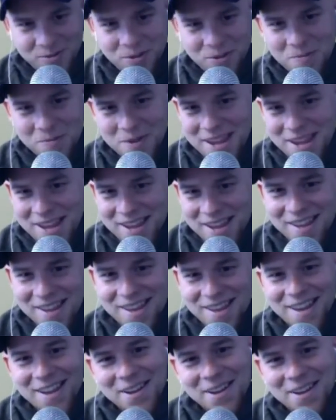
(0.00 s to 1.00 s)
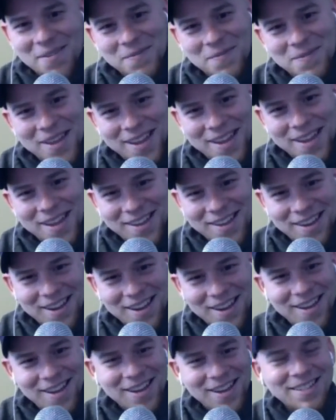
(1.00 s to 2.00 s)
with me, and
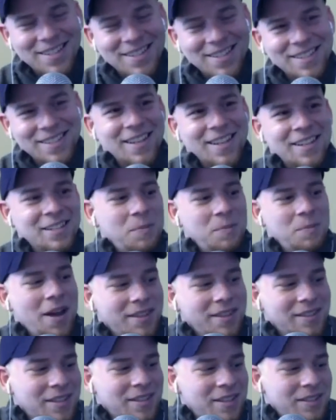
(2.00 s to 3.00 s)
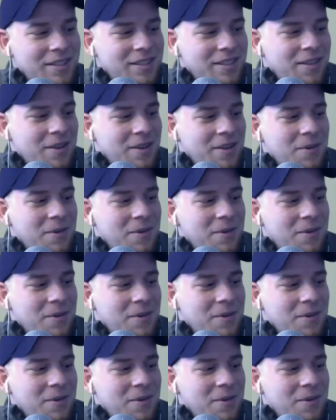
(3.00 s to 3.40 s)
I decided to buy this lens.